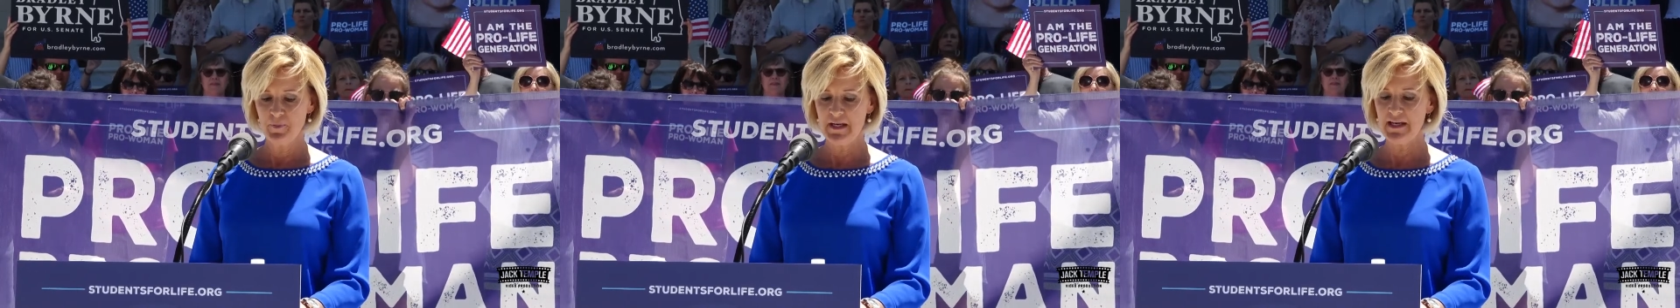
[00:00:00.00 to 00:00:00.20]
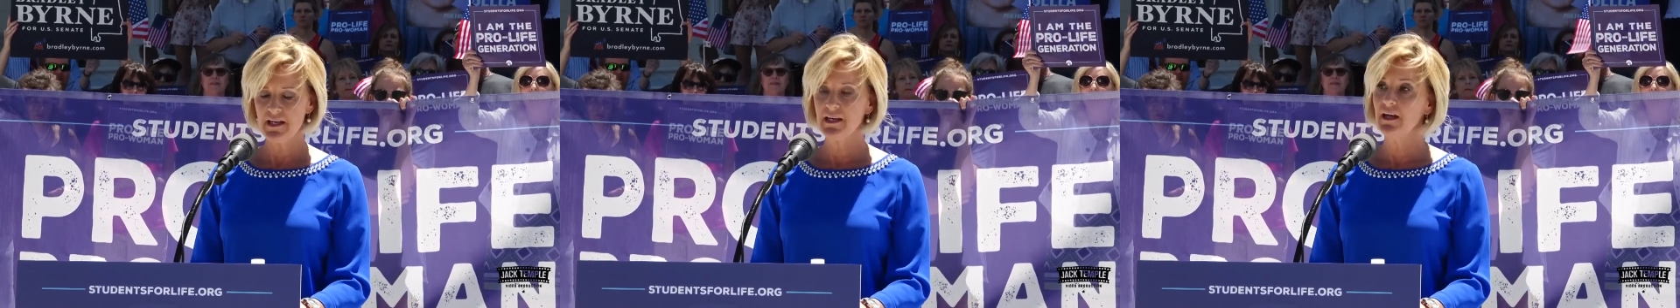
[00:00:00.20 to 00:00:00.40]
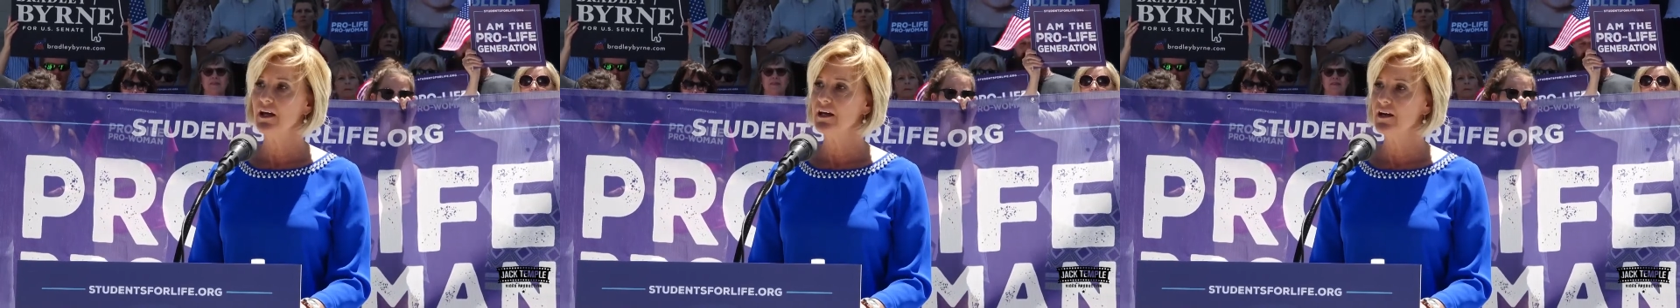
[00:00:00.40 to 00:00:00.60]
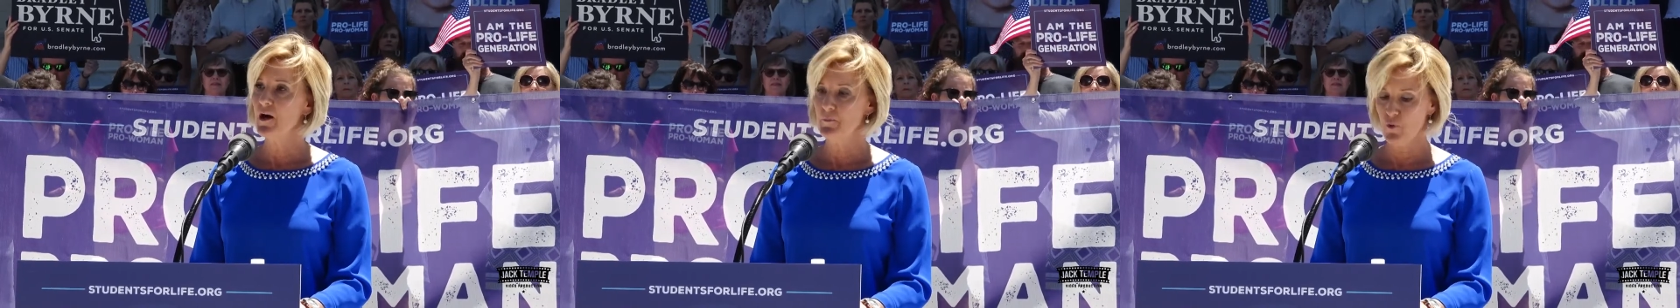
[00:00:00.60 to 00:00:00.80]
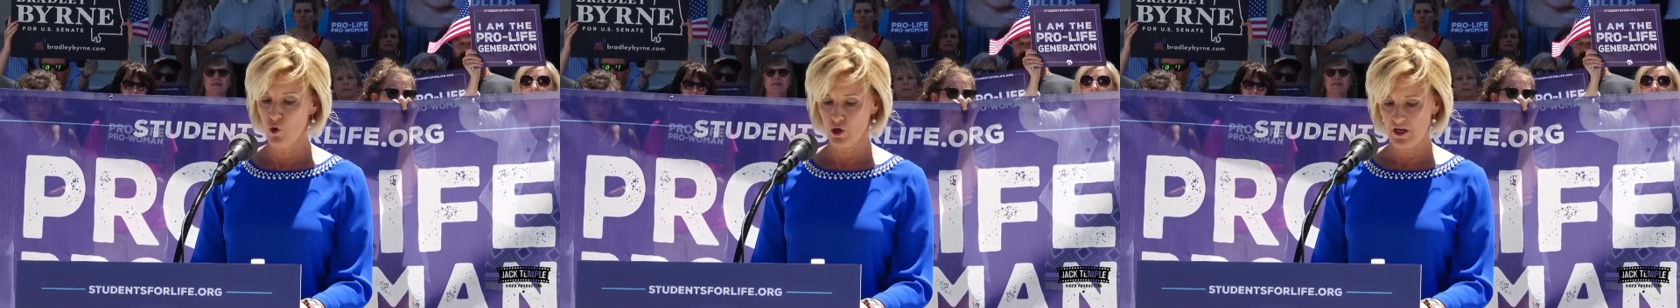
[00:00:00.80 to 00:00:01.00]
be
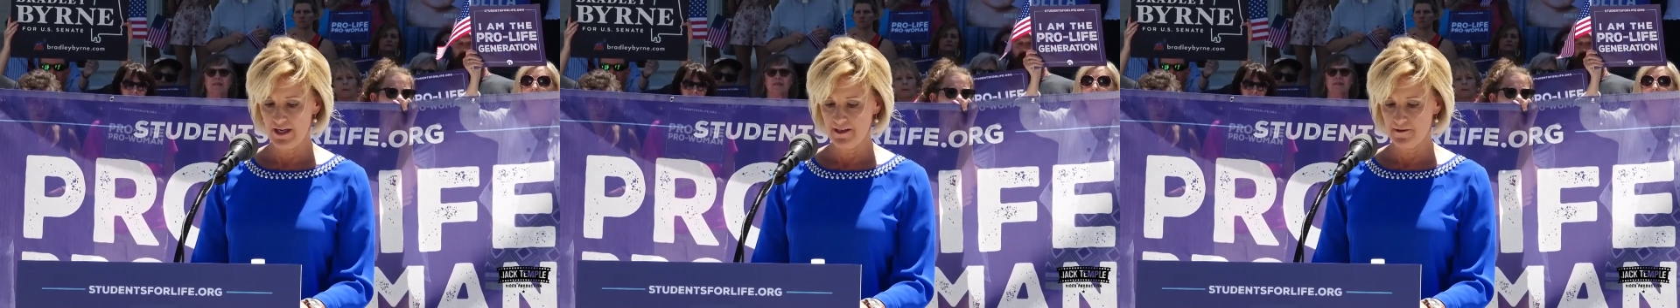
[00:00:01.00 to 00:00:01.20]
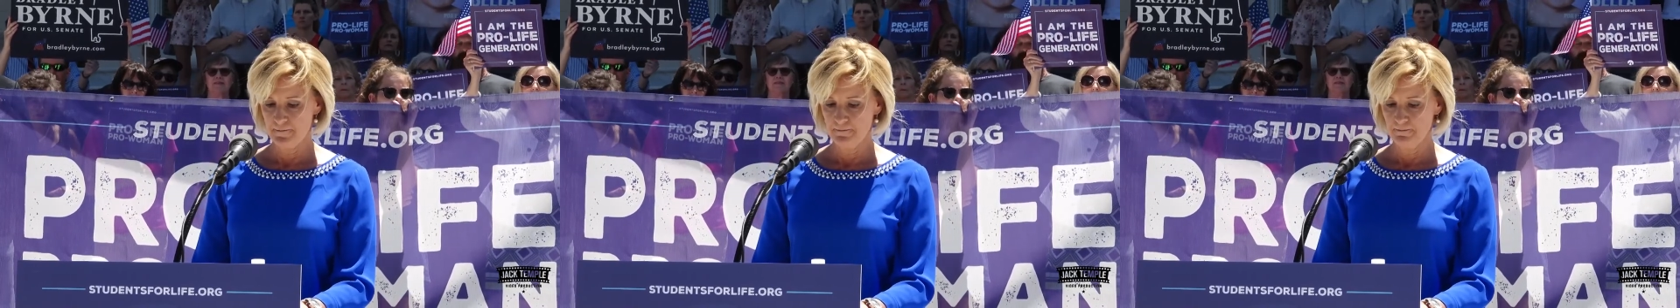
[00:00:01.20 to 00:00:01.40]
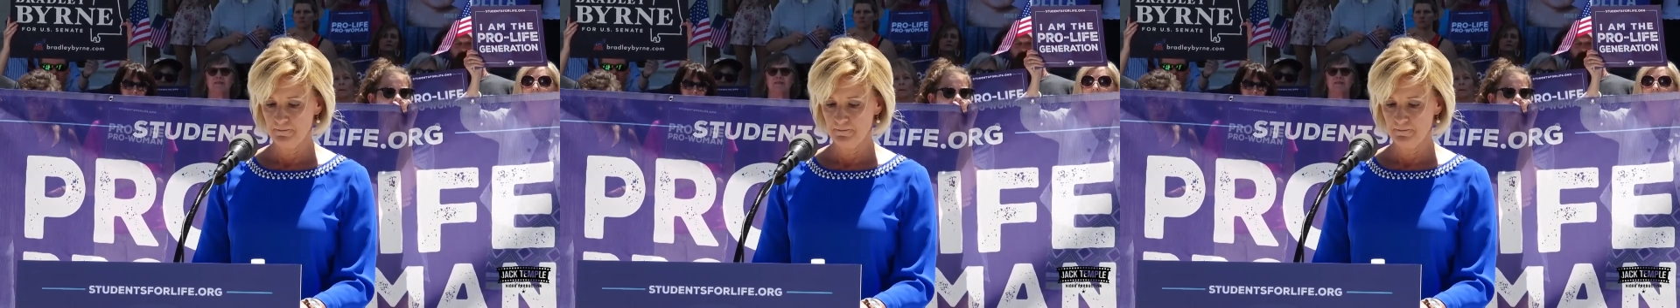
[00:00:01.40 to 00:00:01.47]
aborted.